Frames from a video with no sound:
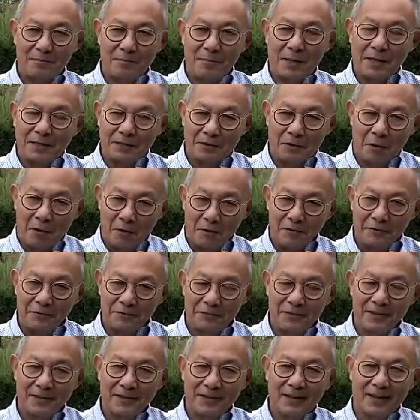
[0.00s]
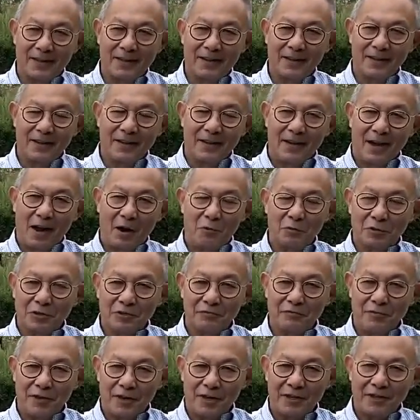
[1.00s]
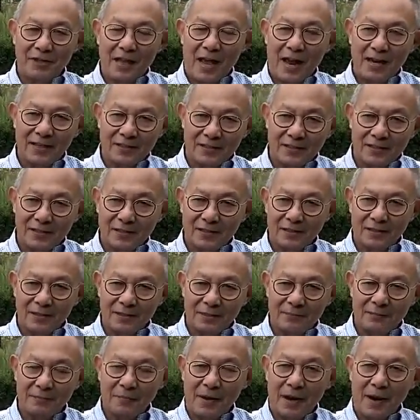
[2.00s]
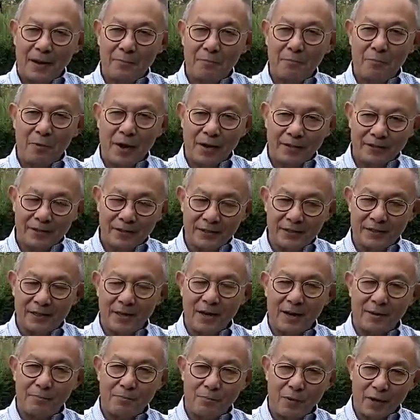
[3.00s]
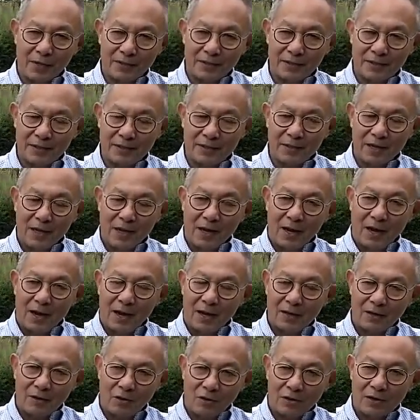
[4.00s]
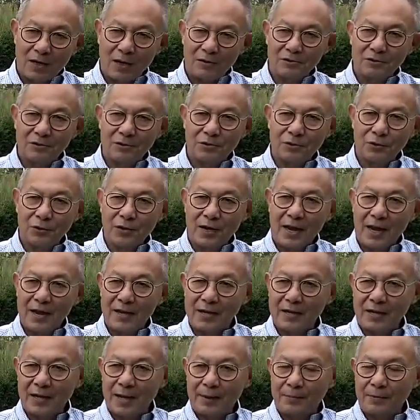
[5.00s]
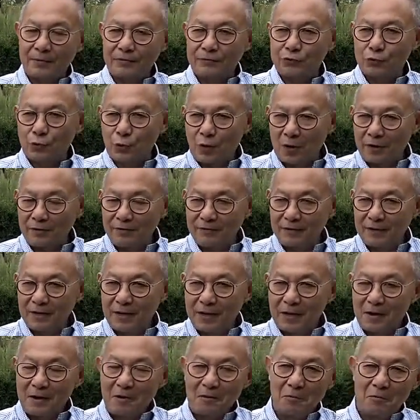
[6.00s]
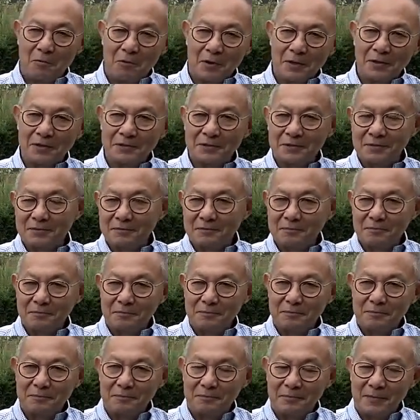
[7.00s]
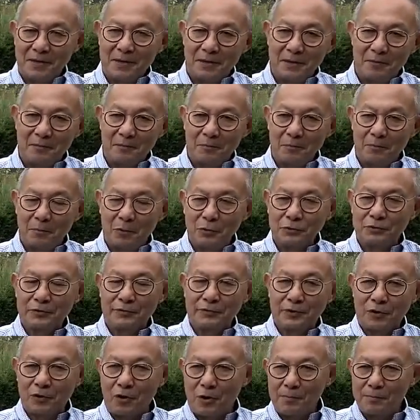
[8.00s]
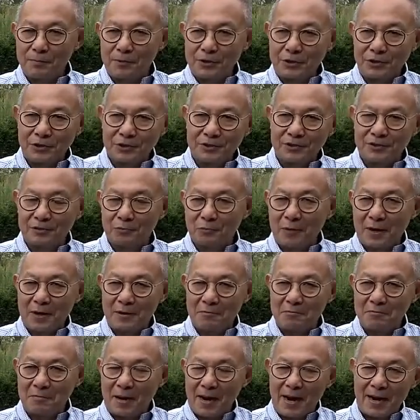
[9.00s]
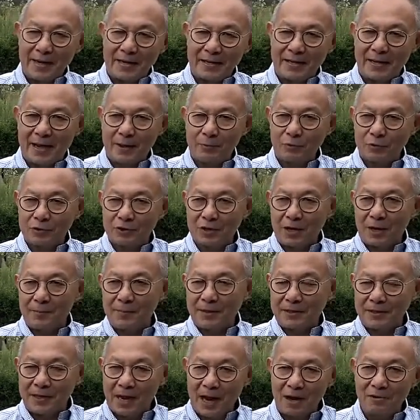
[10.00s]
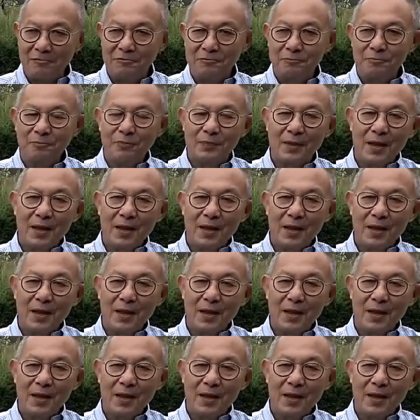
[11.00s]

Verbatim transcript: played golf. I wasn't very talented in it, but I practiced and I practiced. I got down to a handicap of 12. Won most of the competitions when my handicap was coming down.